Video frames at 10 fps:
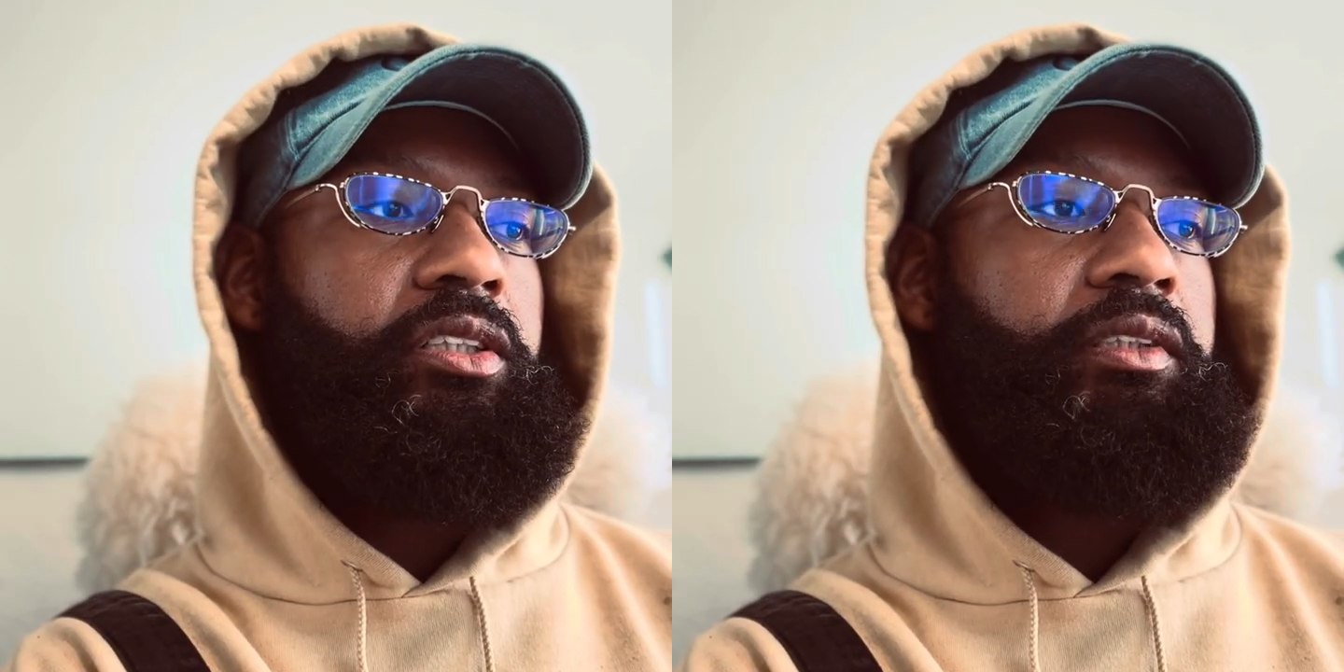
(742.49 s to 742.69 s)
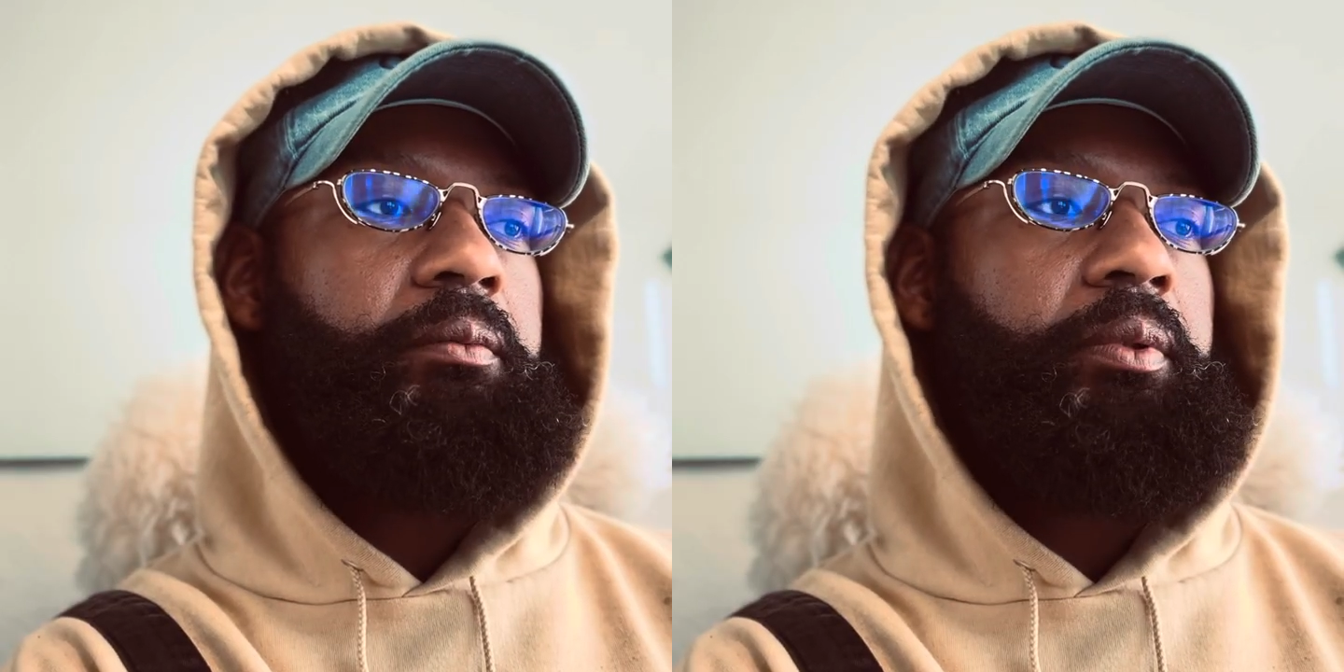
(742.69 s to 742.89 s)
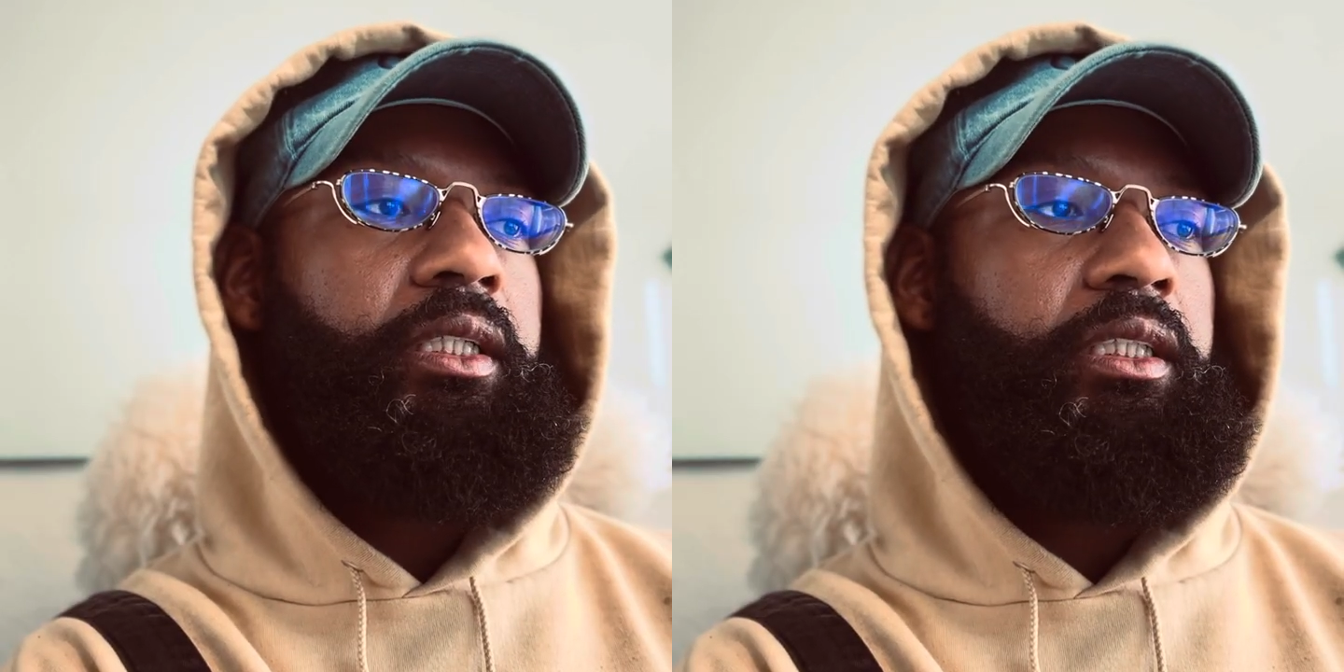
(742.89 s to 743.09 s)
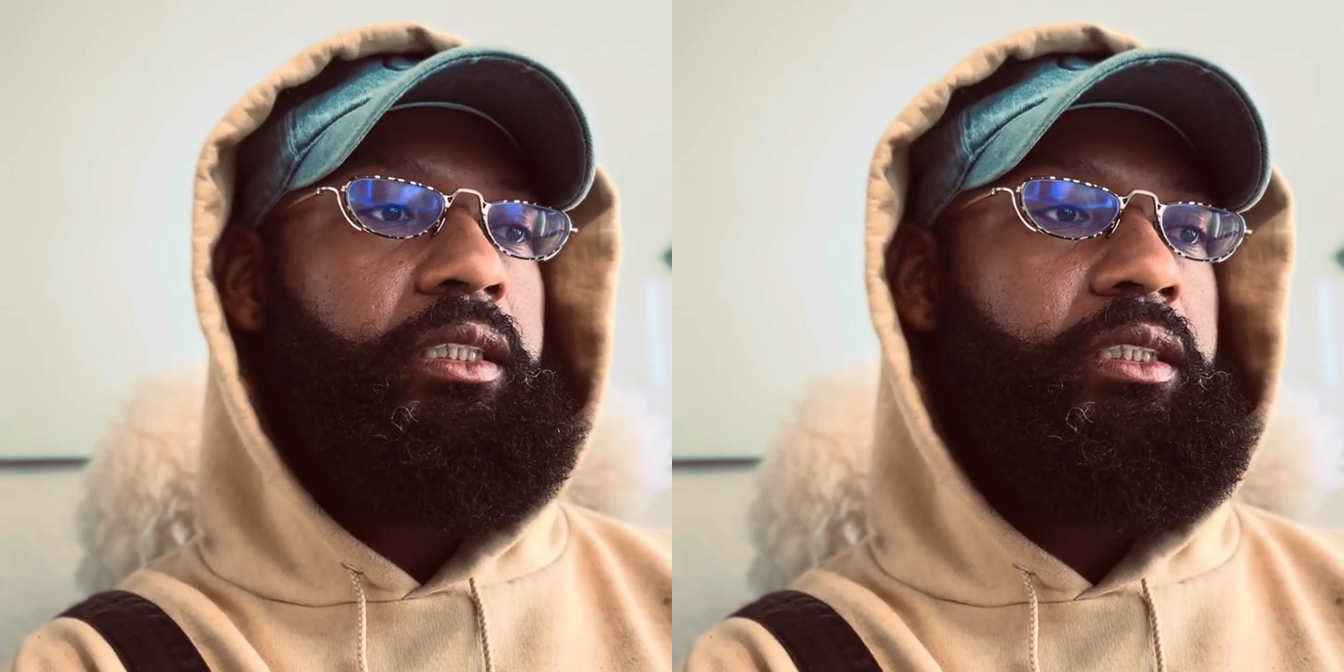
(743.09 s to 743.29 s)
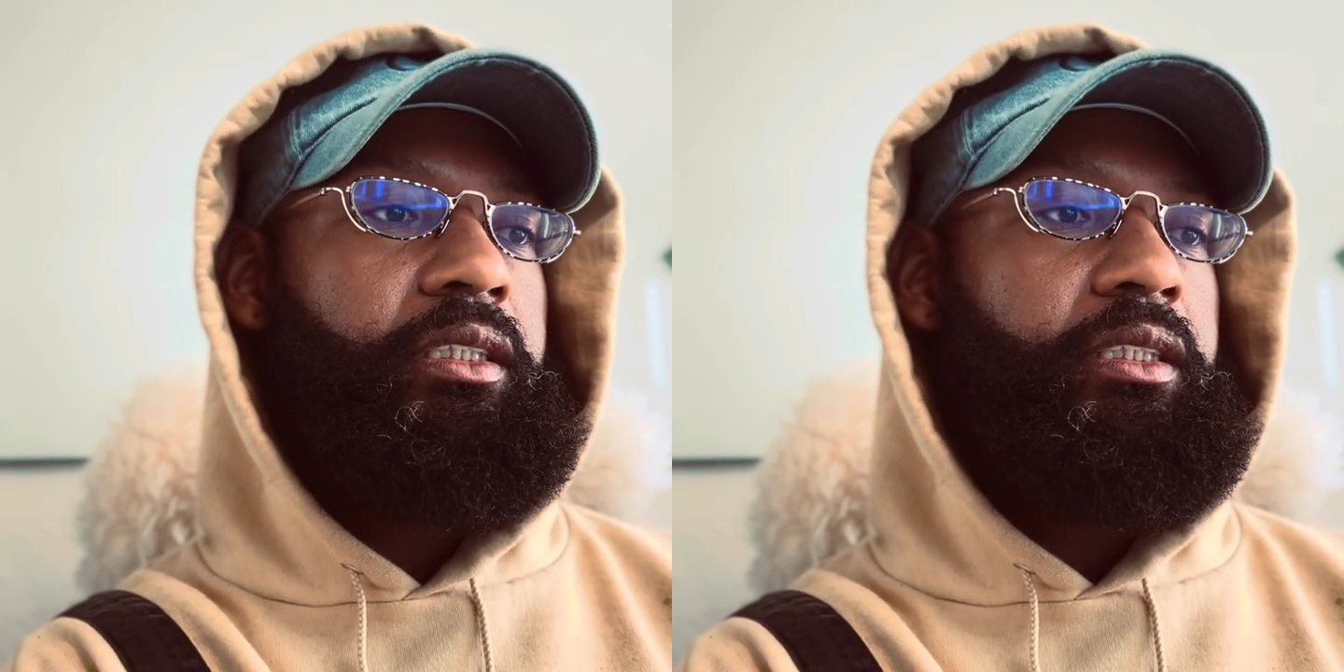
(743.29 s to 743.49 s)

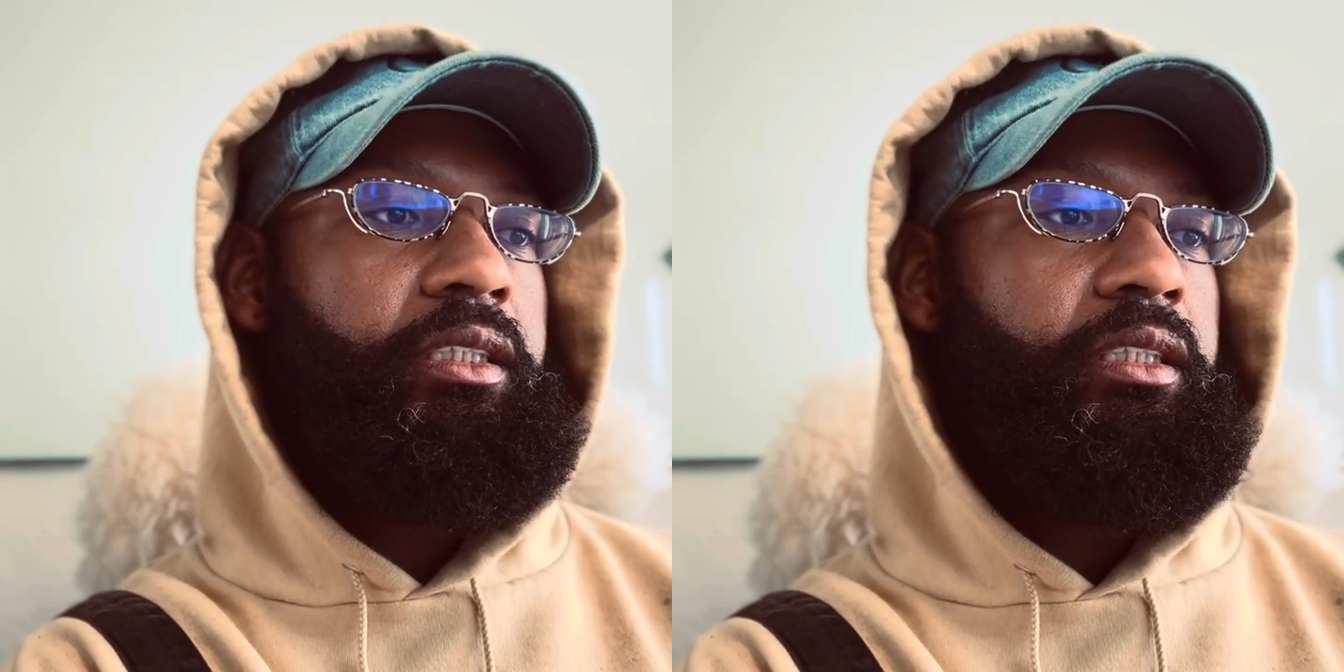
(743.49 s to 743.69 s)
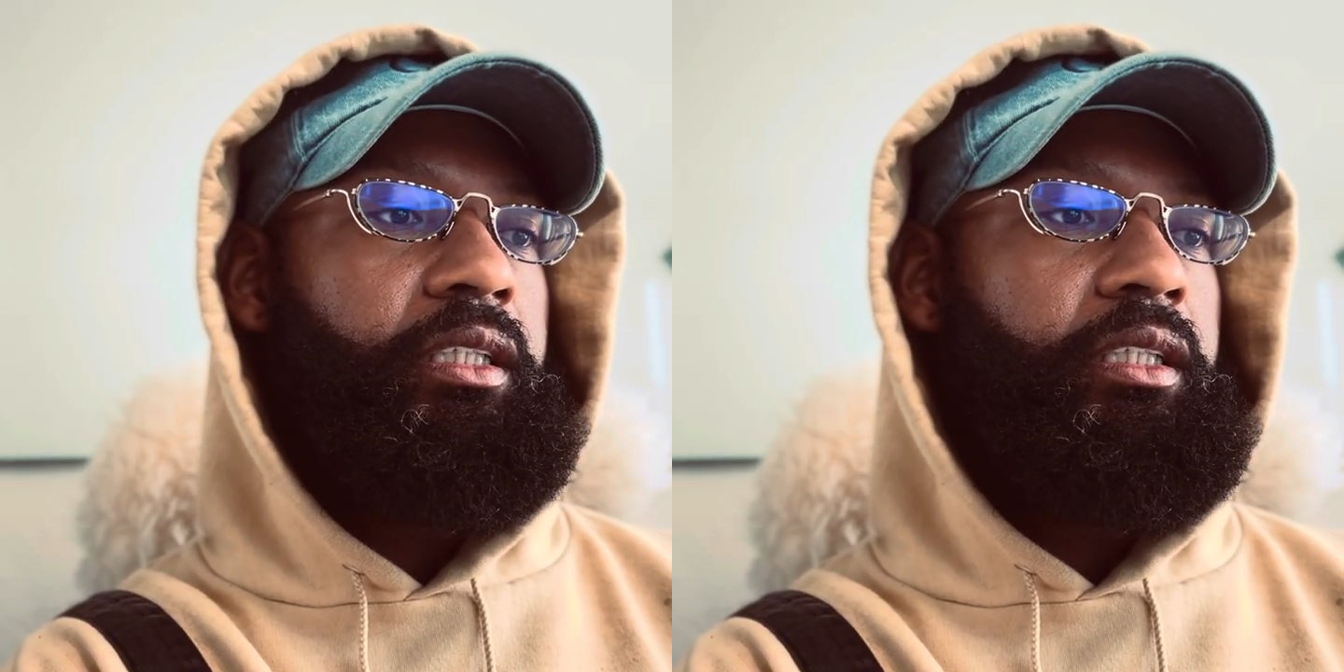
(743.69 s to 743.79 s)
replenish